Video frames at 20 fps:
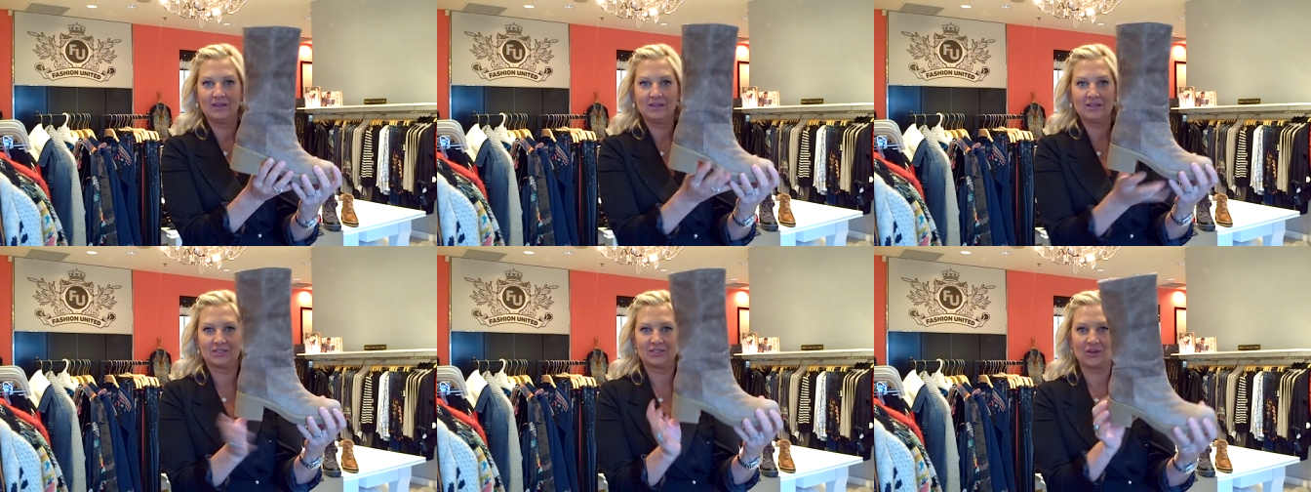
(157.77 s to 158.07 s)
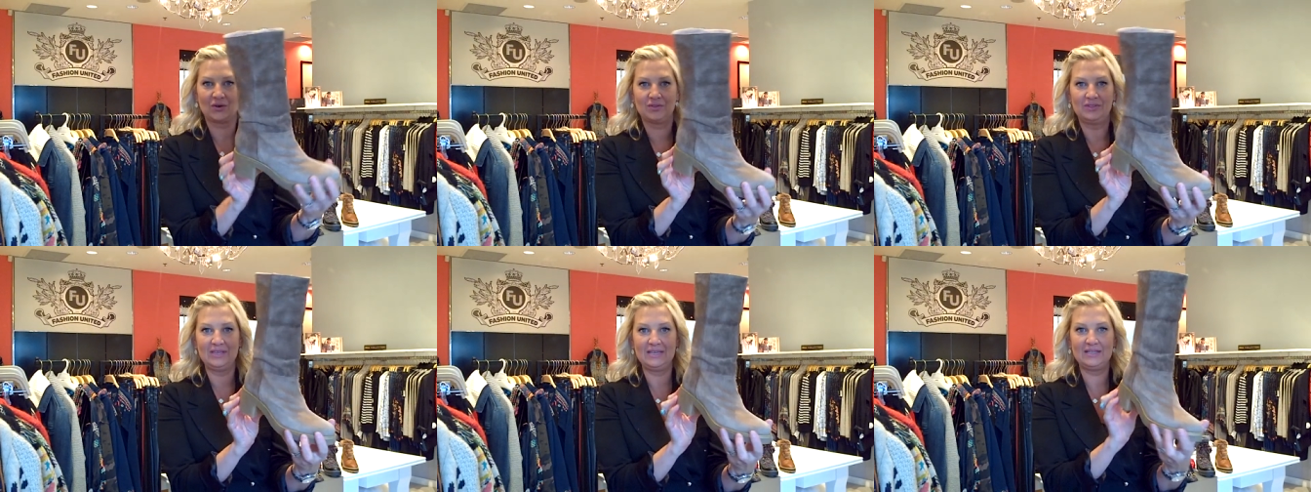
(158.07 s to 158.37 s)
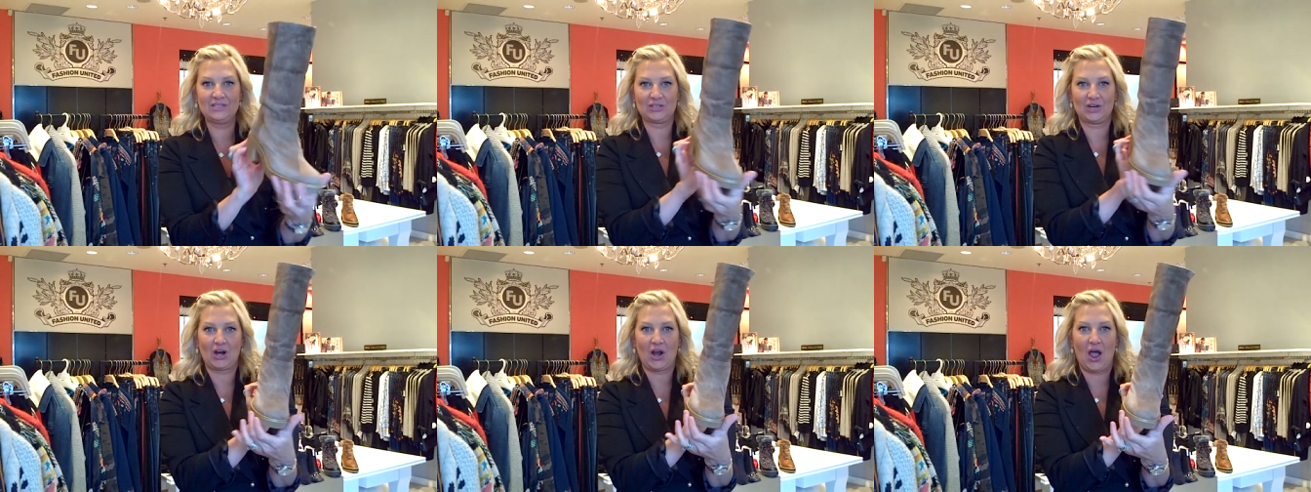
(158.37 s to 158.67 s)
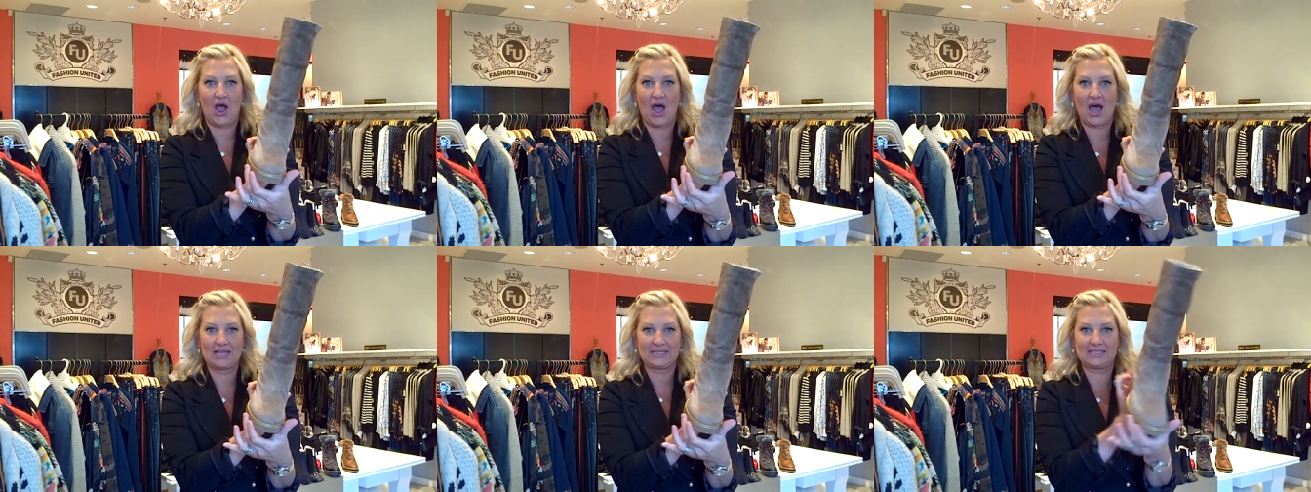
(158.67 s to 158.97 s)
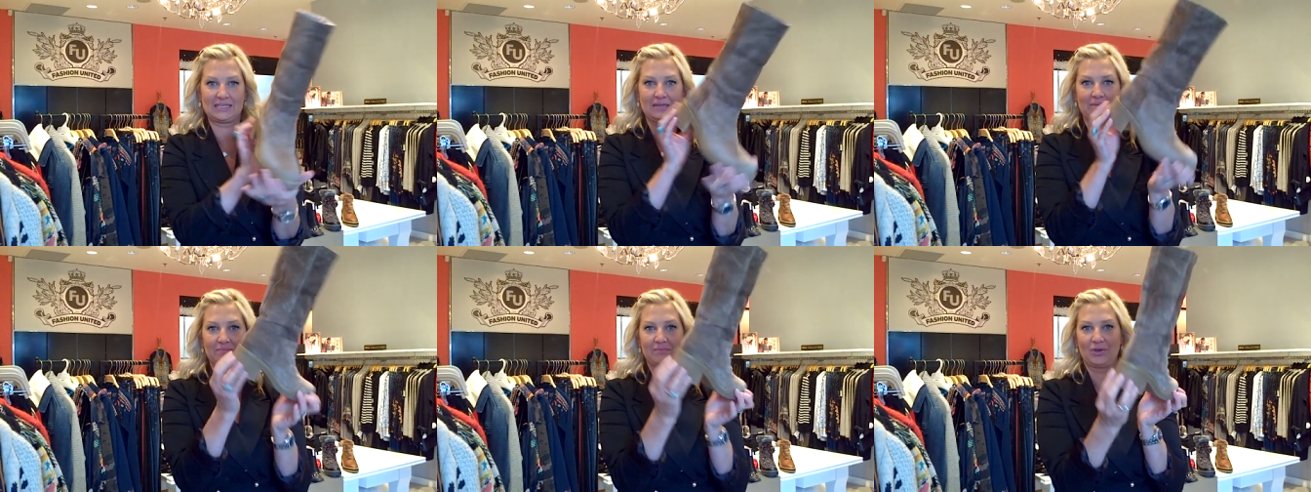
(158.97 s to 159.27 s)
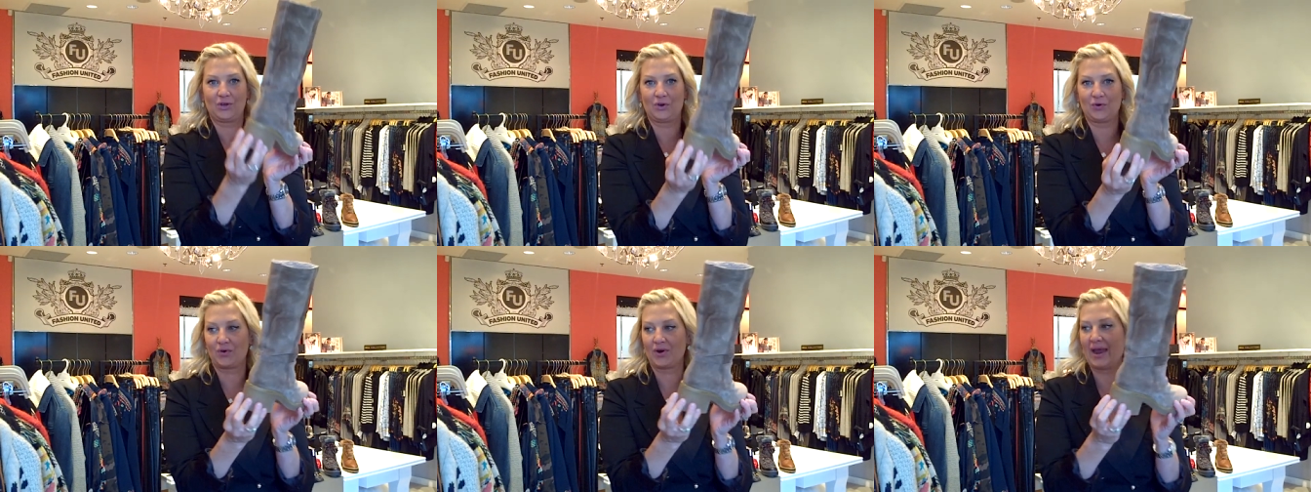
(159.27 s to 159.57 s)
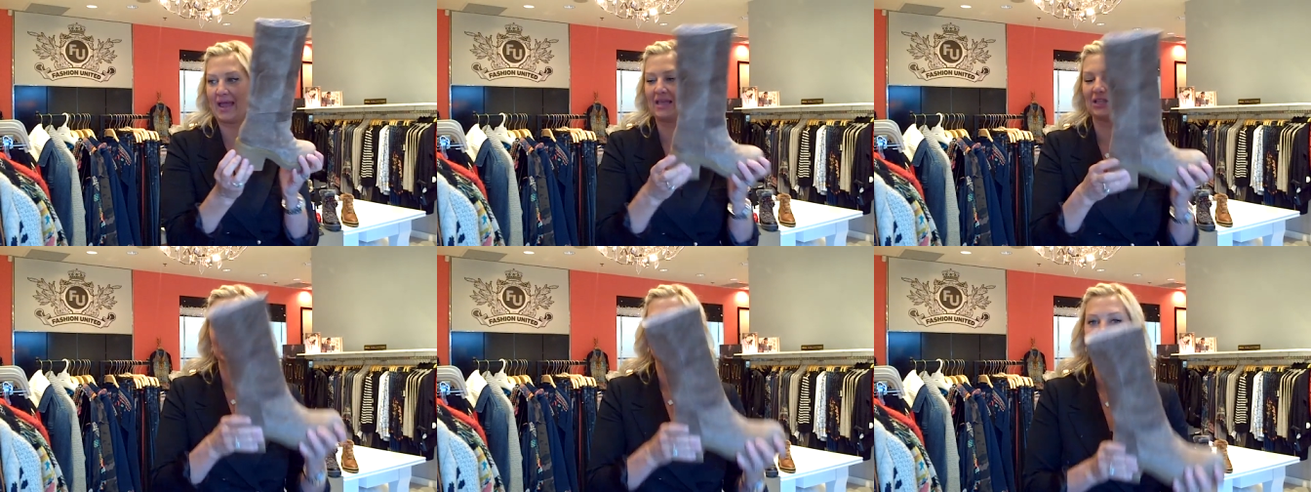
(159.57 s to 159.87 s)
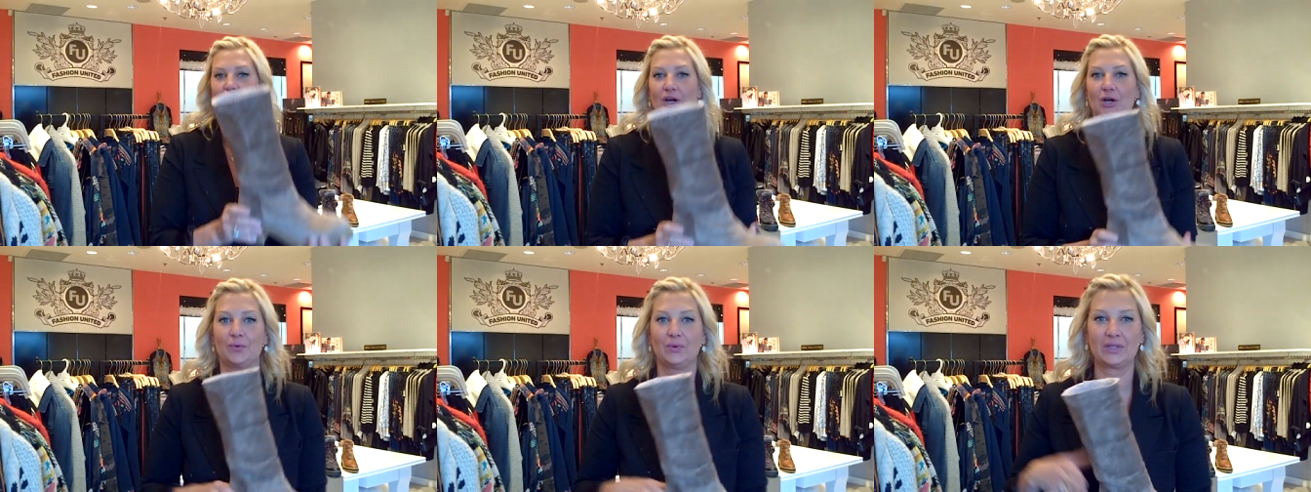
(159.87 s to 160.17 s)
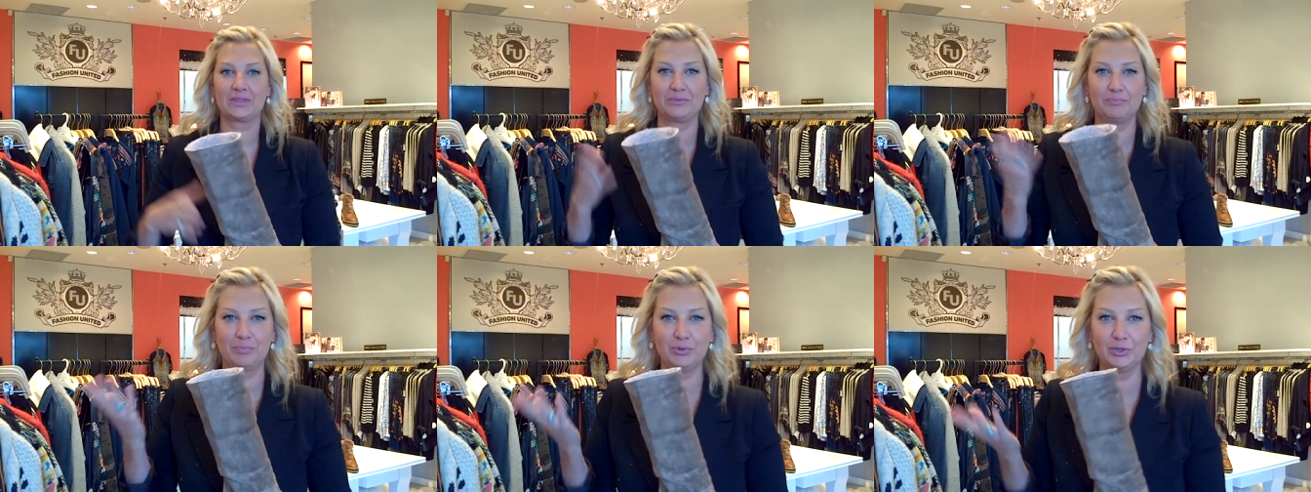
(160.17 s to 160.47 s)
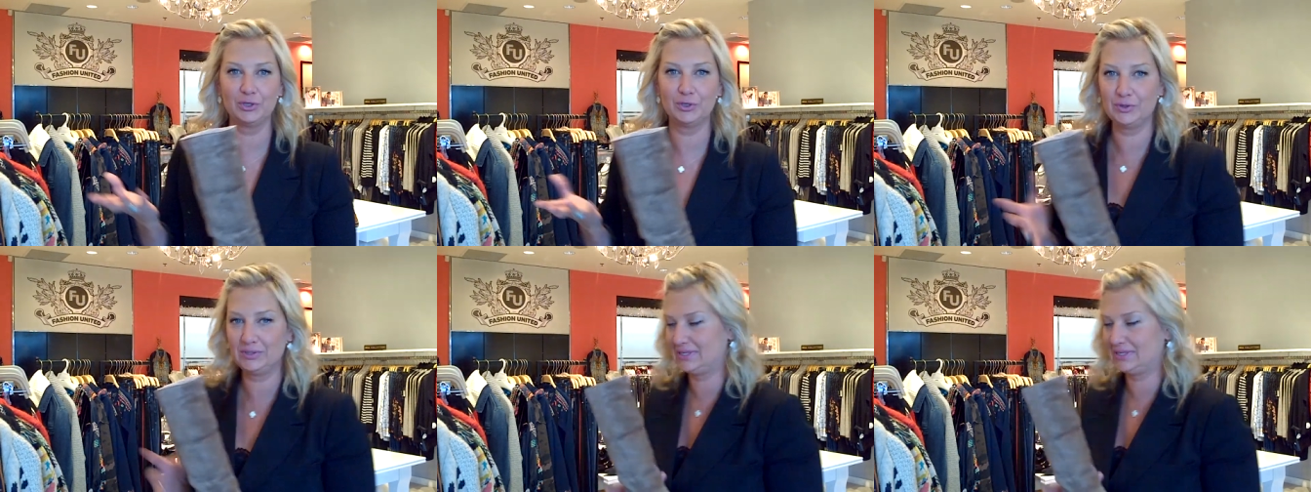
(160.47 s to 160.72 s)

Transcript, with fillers: So these are awesome. Great look with blue